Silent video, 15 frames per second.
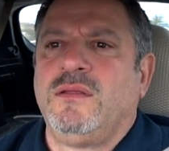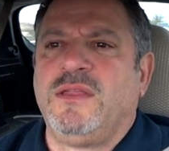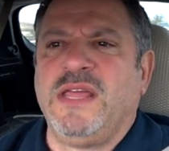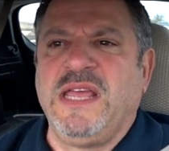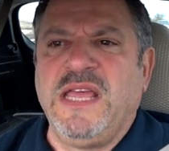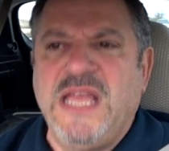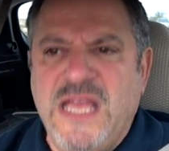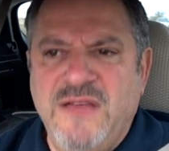
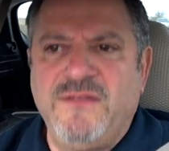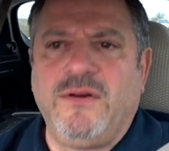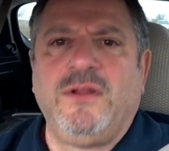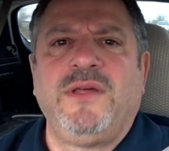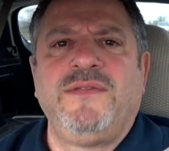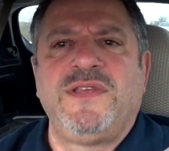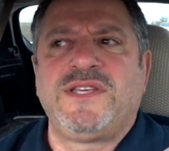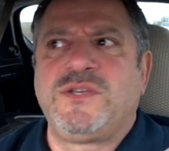the evil
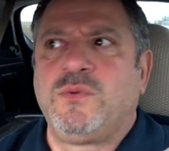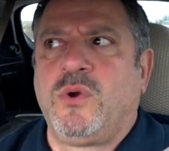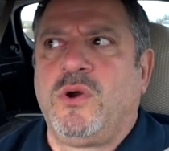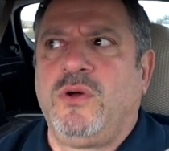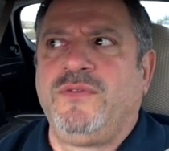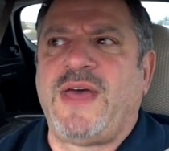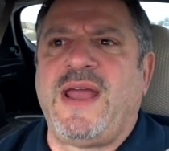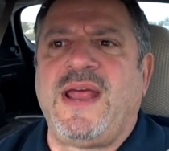in this
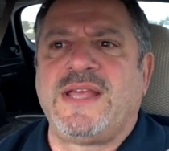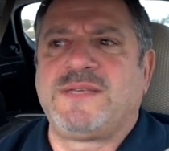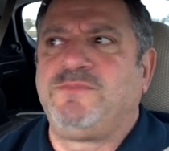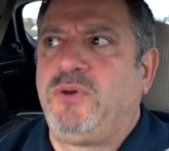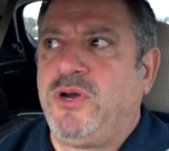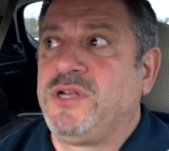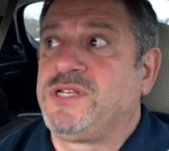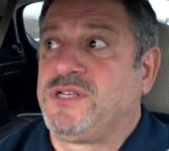world that has
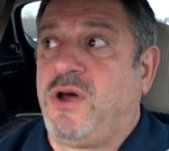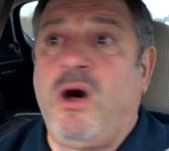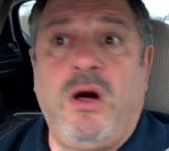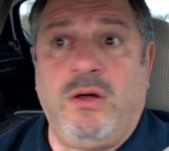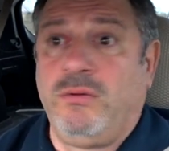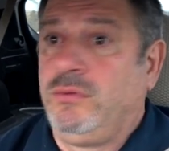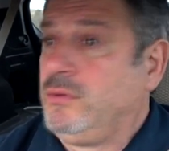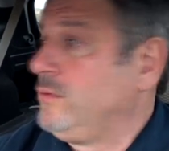put us
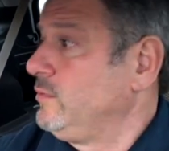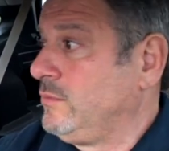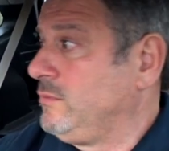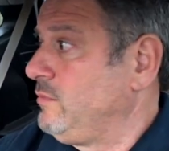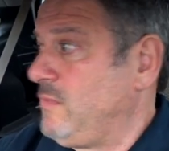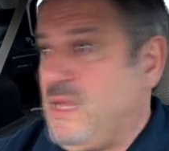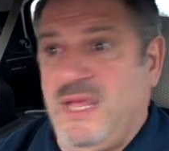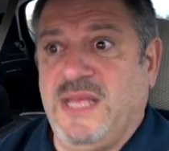all
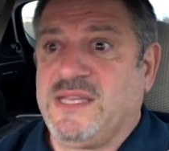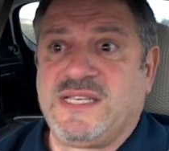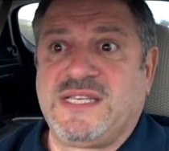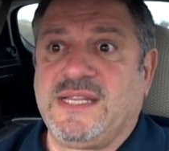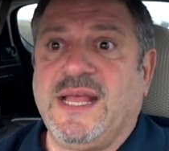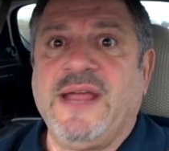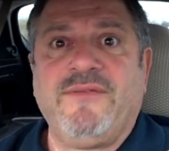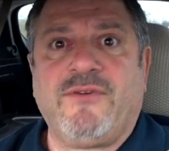in
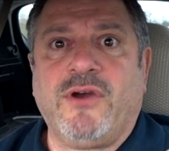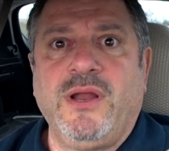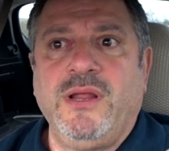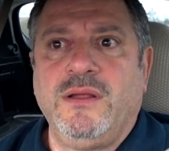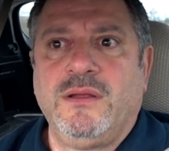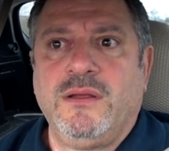slavery.